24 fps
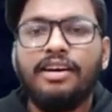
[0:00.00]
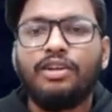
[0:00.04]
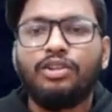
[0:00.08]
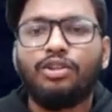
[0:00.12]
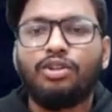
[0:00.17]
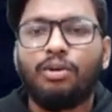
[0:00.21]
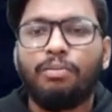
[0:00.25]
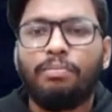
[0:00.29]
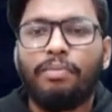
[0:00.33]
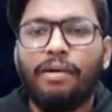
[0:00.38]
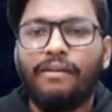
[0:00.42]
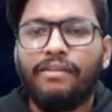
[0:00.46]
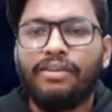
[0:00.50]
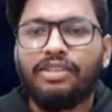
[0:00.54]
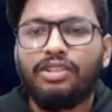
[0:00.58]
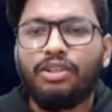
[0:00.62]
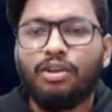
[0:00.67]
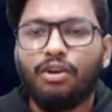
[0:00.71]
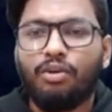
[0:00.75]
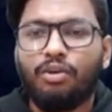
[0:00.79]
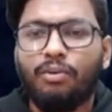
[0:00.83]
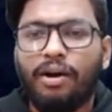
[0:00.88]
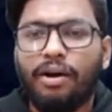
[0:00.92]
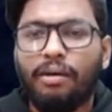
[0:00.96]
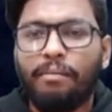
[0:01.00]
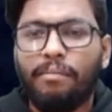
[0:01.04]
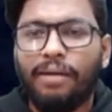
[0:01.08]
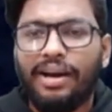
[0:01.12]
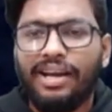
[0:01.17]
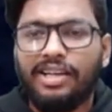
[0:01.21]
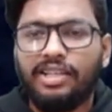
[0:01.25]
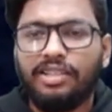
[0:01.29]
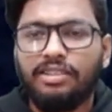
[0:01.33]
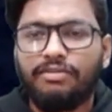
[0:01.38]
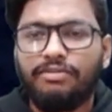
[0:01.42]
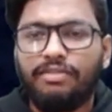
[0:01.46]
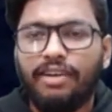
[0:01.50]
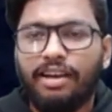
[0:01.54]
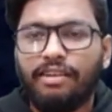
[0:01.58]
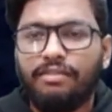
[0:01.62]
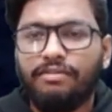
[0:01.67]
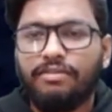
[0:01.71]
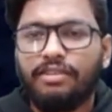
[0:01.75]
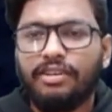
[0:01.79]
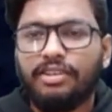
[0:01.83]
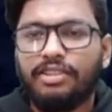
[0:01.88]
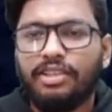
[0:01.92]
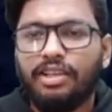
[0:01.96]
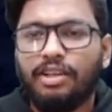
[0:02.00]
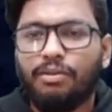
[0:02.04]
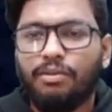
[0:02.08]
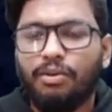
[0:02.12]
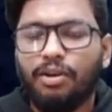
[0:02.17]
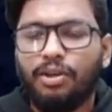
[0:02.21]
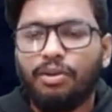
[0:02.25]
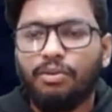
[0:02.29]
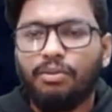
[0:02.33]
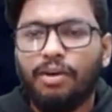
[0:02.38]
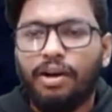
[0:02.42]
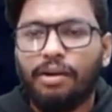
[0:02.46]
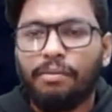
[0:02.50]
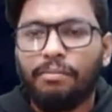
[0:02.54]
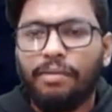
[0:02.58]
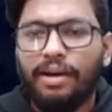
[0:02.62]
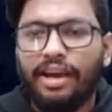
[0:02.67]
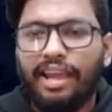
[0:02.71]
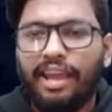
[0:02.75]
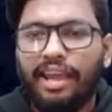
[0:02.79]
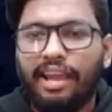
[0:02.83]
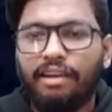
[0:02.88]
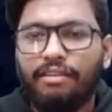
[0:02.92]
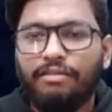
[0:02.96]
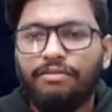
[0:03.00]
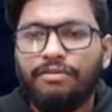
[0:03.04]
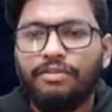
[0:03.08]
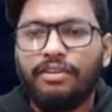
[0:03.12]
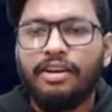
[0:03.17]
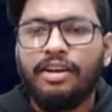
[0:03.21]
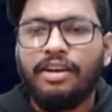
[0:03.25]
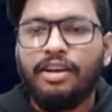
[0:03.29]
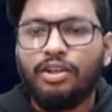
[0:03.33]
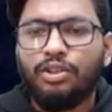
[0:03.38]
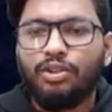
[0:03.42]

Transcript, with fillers: So power is equal to one minus five is equal to one by F.